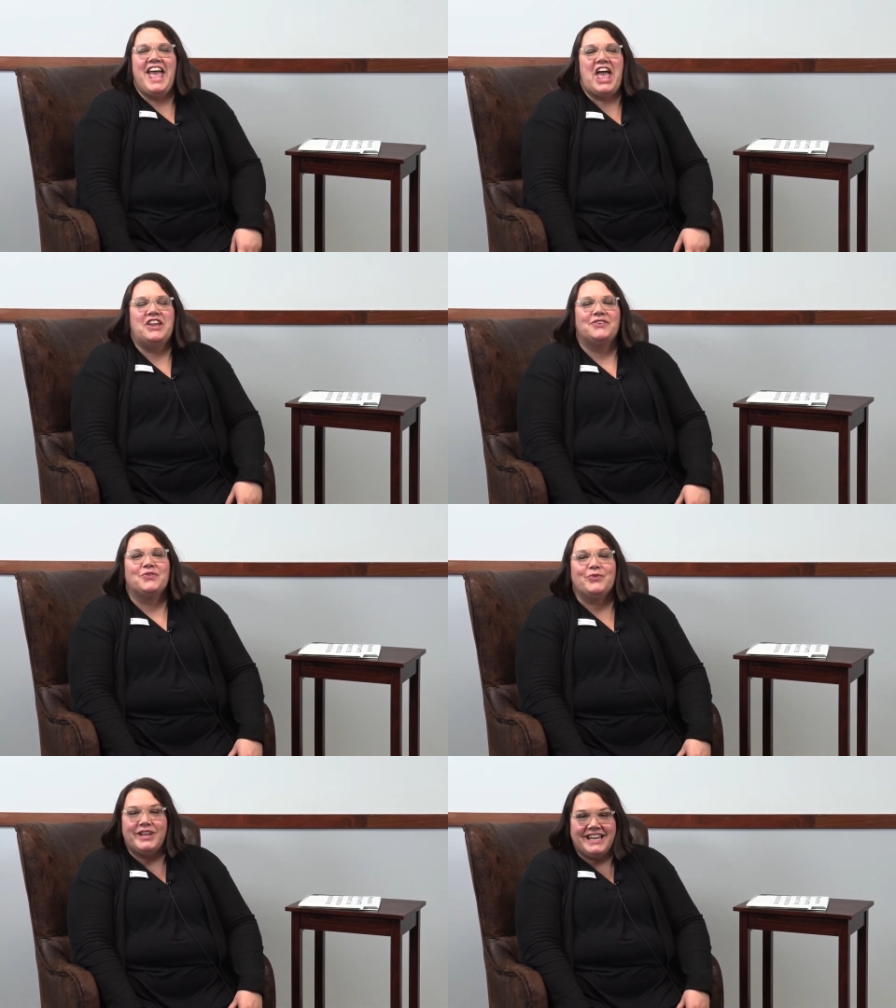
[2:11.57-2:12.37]

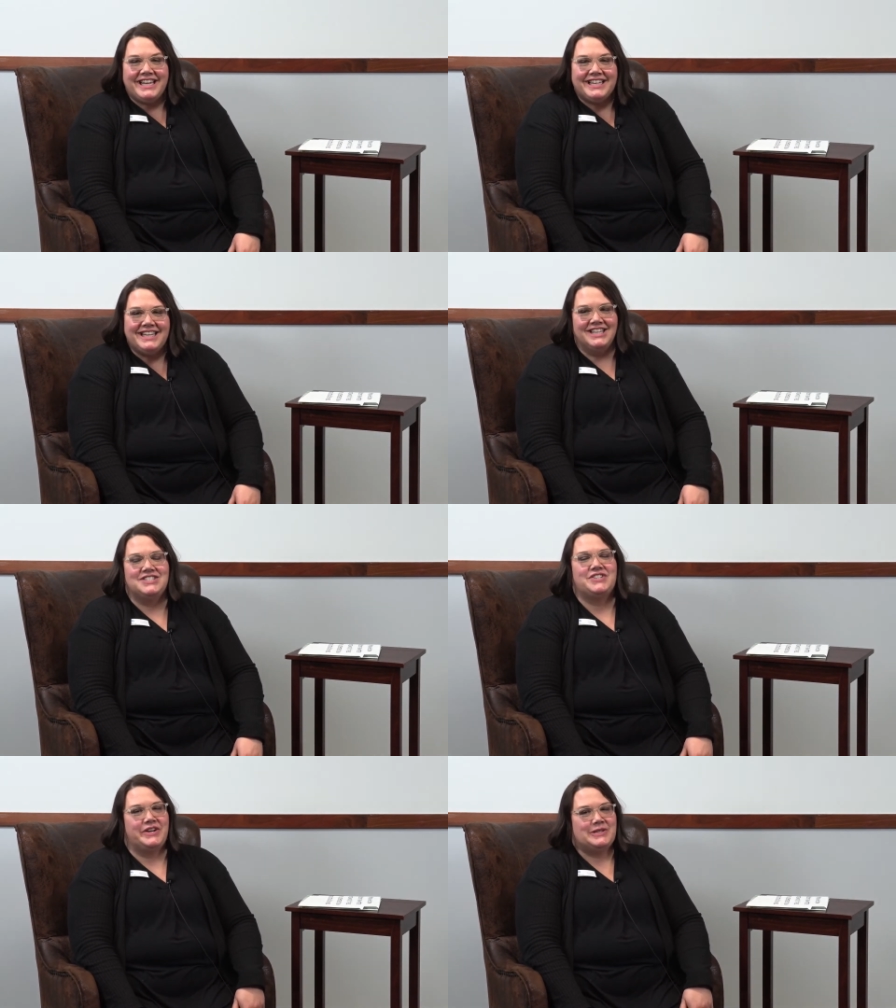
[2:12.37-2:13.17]
And read
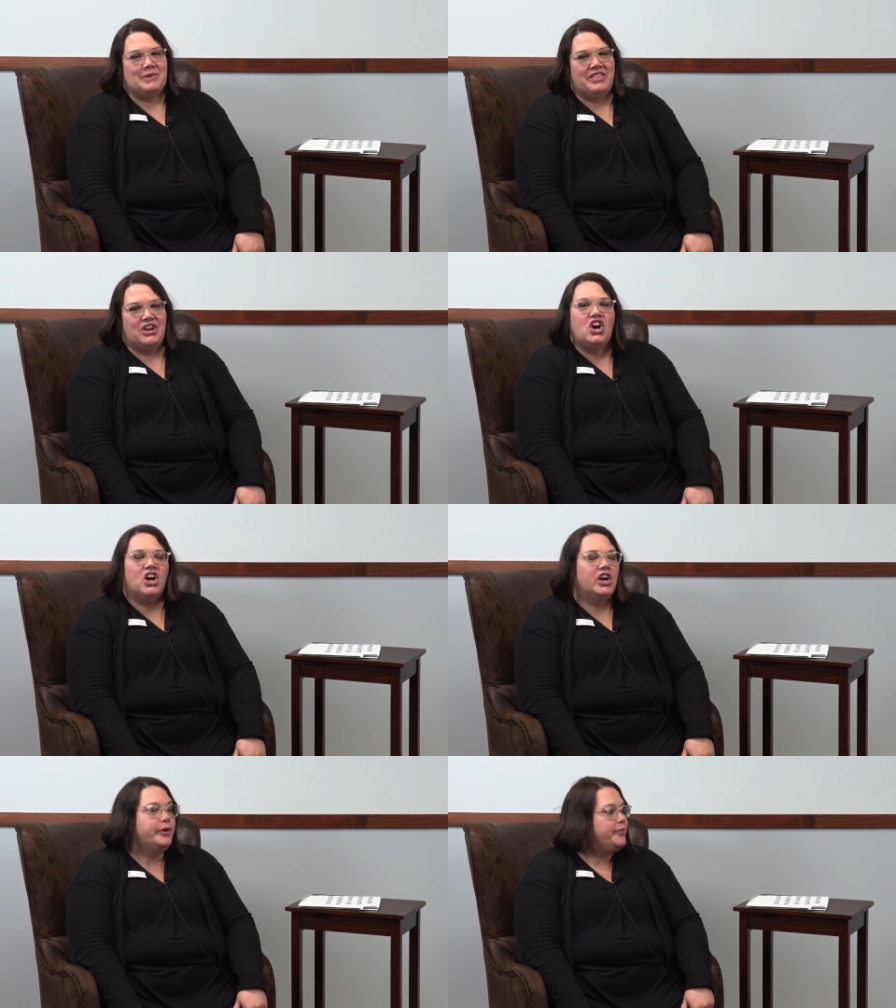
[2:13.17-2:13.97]
starts with an
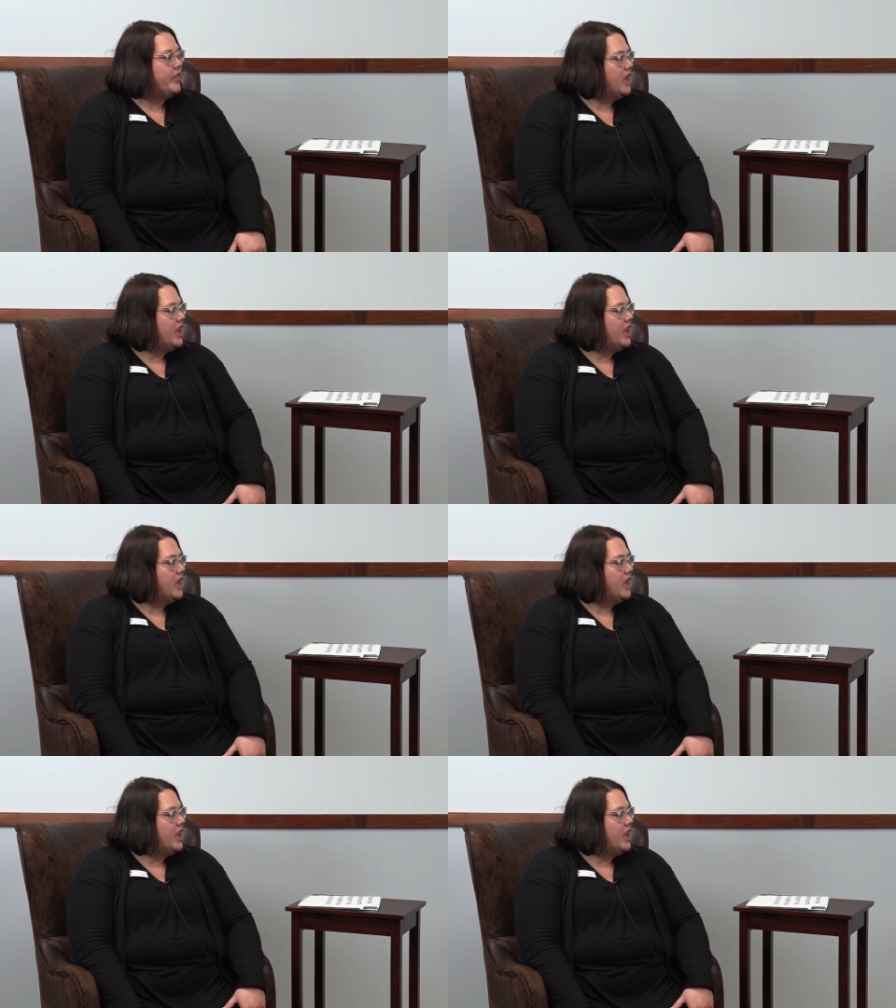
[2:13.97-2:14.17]
R.